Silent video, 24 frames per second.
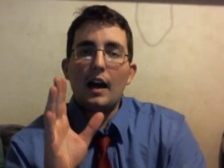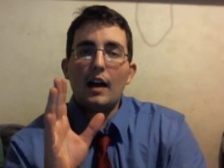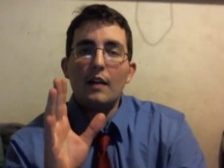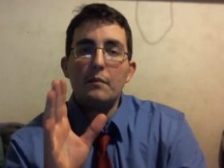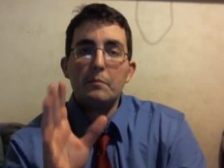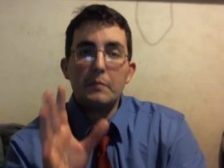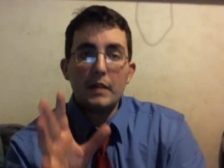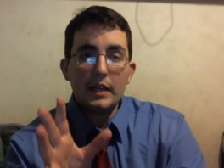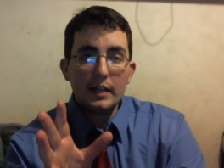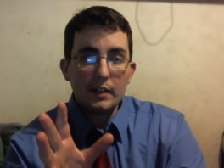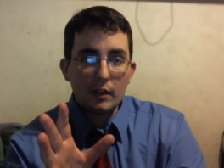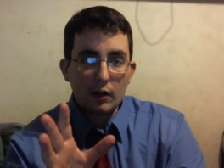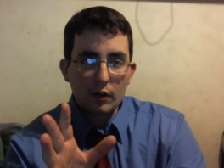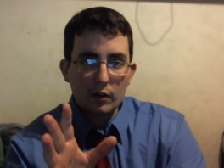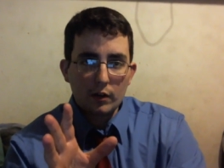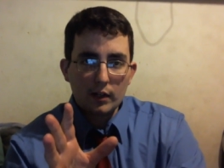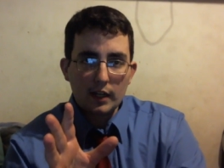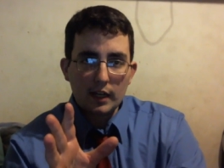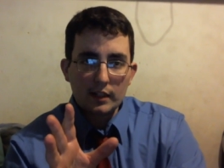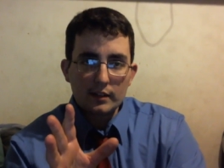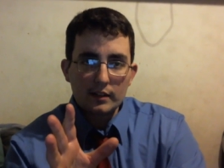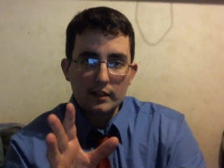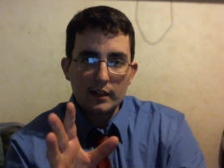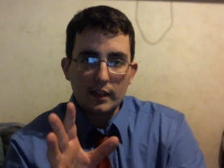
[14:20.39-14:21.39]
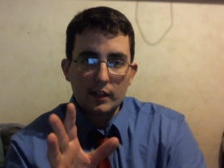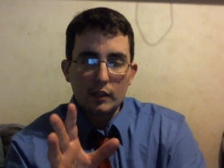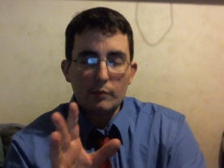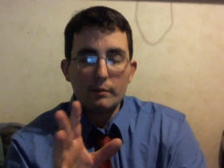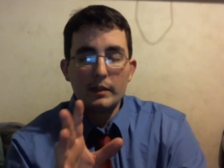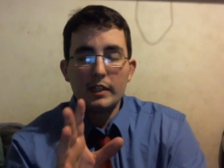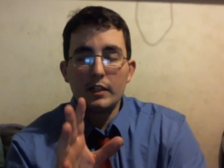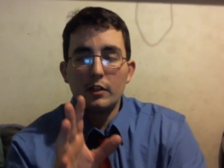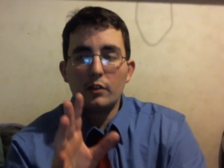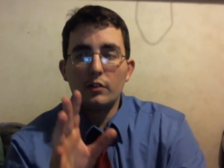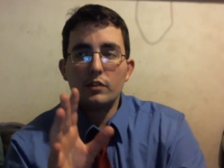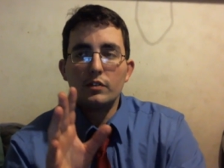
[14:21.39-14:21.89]
me and her got together. Me
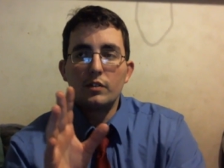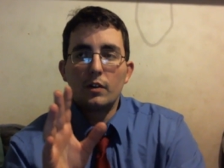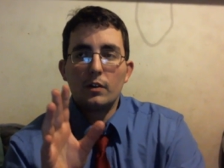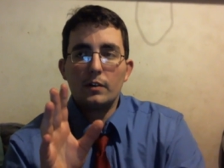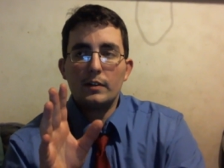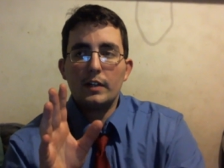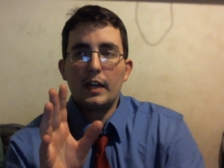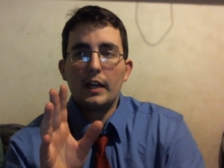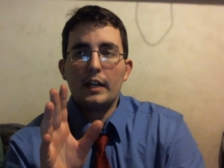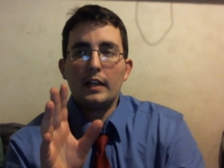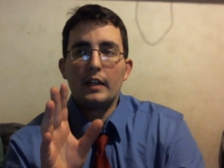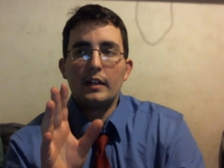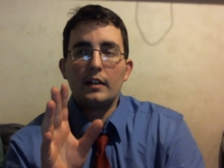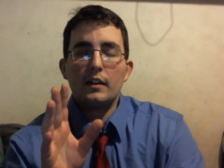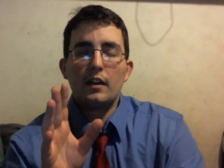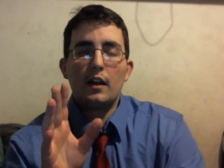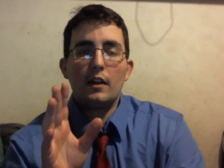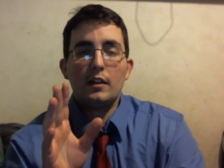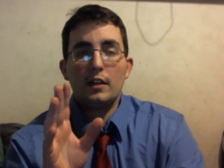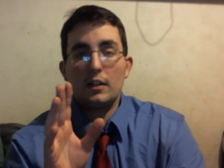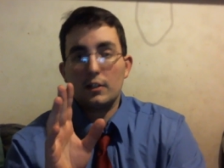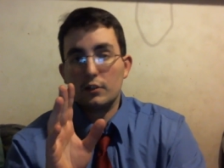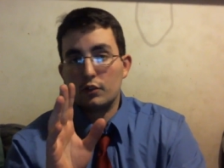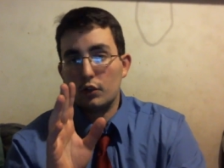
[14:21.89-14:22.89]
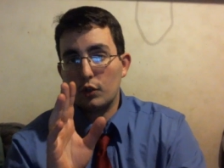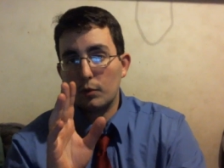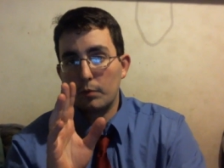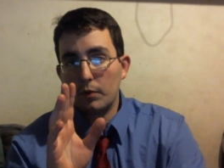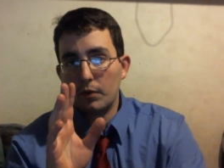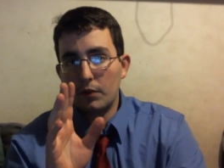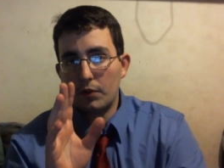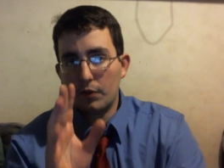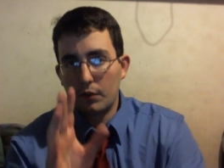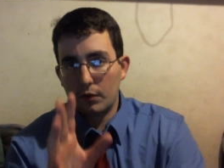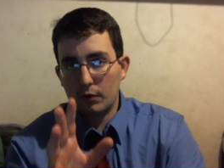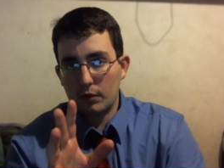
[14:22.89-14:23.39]
and her started dating on October
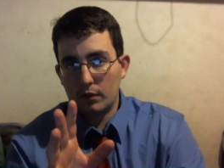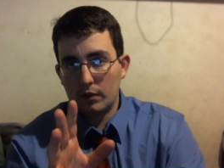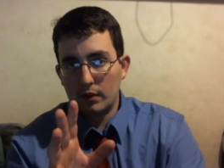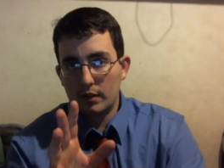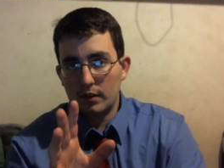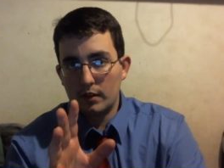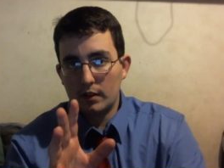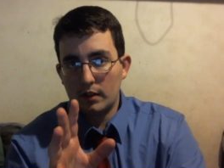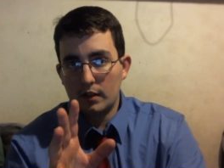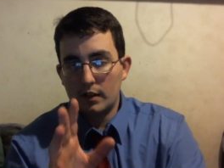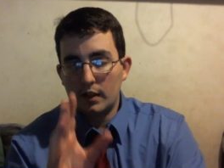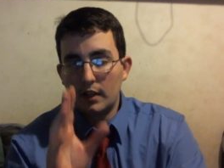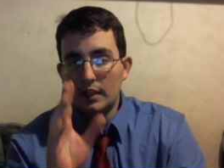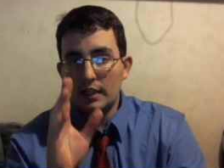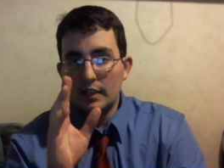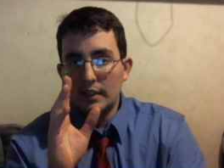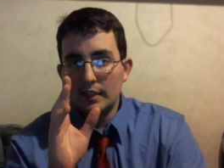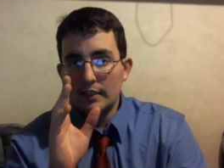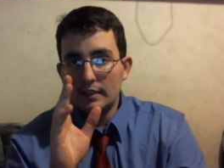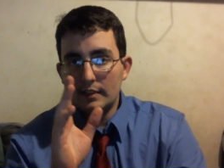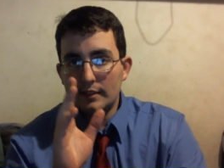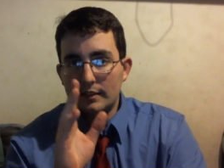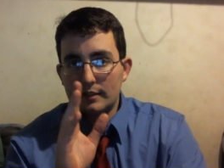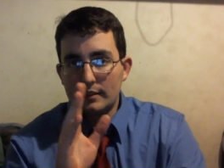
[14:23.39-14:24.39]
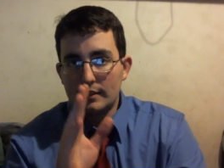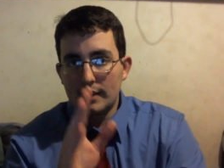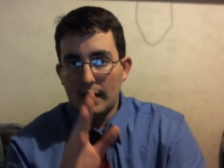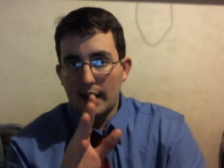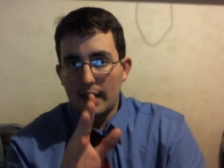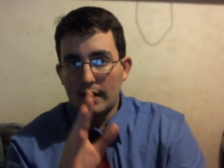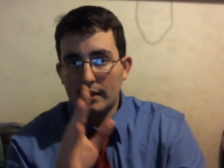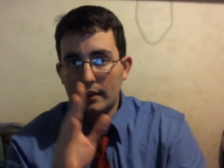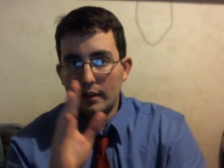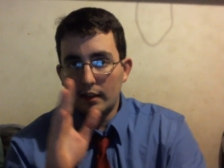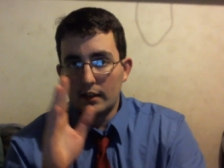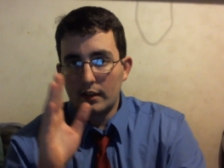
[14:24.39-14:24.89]
3rd,
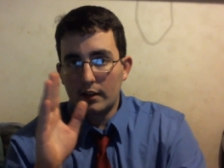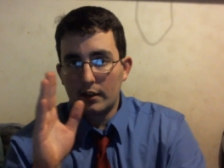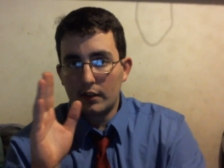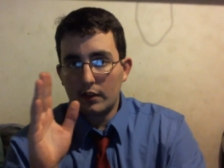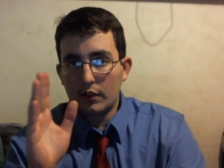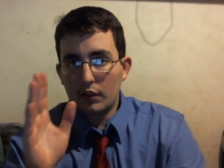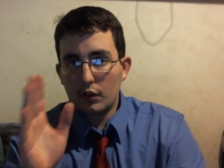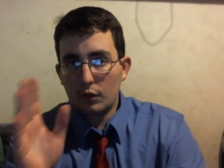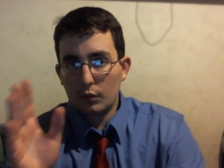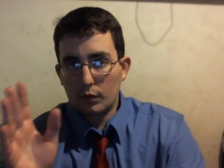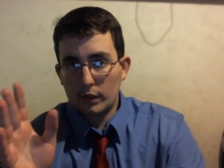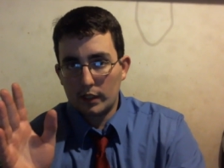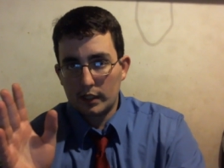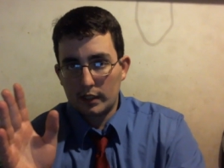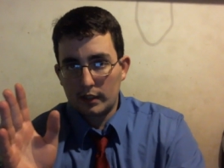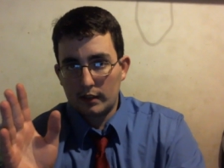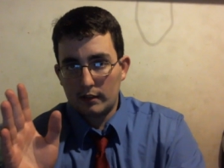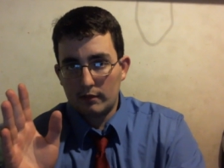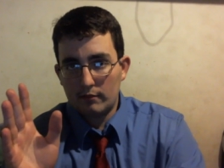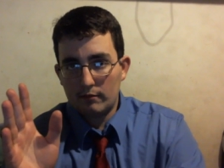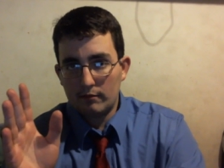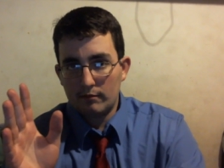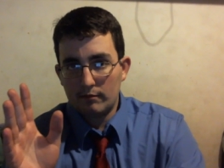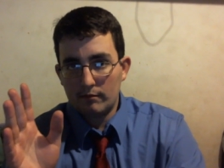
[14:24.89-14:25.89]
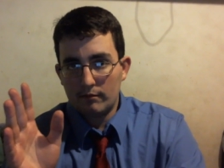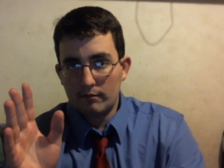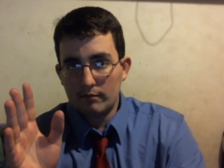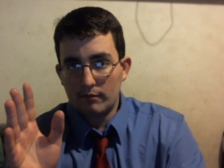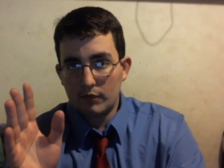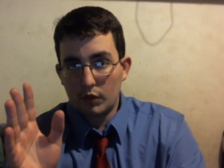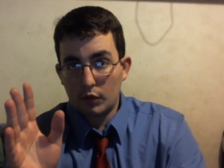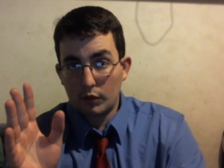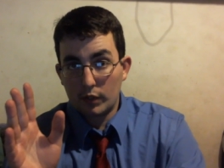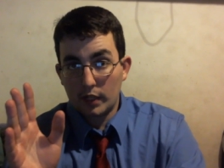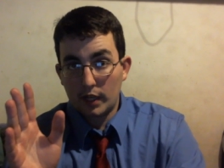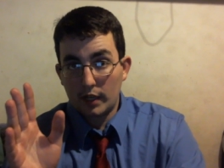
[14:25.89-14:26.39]
10 3.
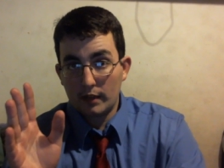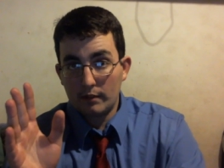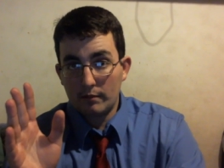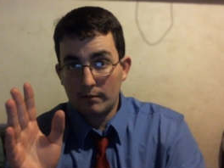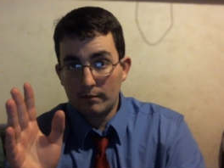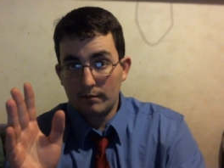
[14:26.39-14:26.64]
Okay?